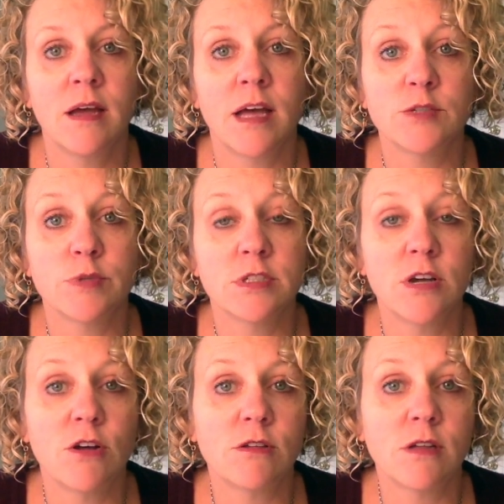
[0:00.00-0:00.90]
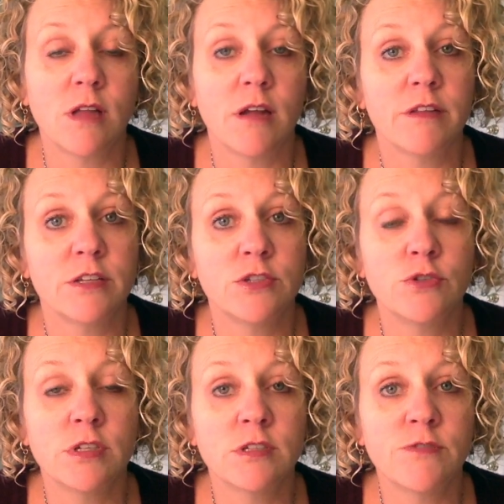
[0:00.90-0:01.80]
As a result, a lot of these
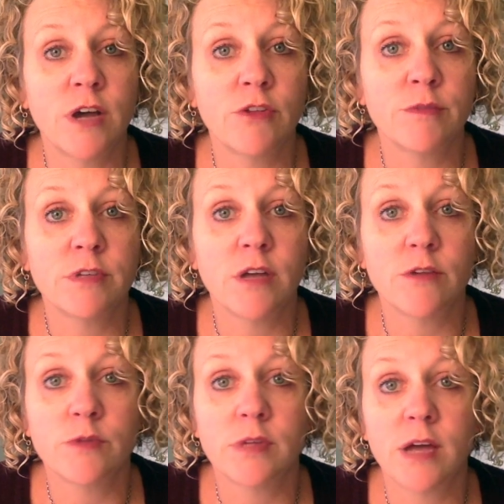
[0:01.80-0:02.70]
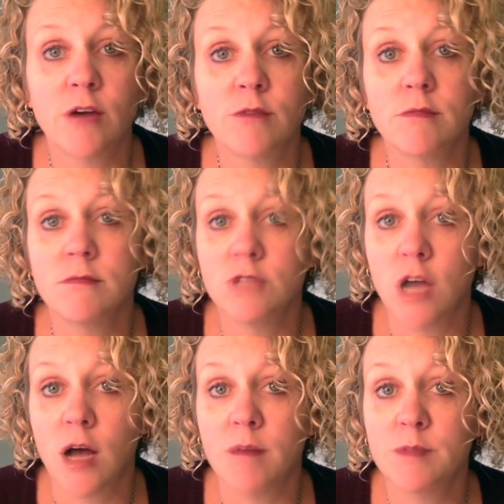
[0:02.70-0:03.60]
students found themselves without
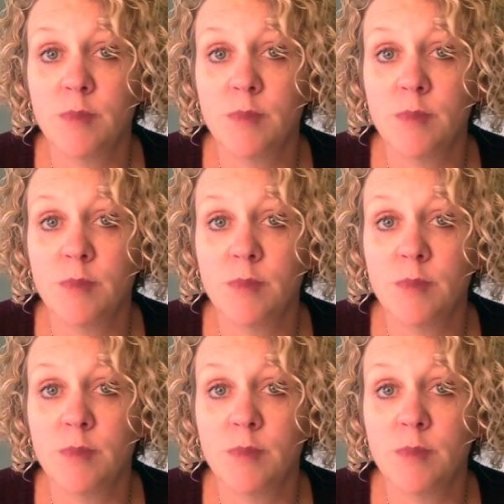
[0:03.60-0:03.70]
jobs,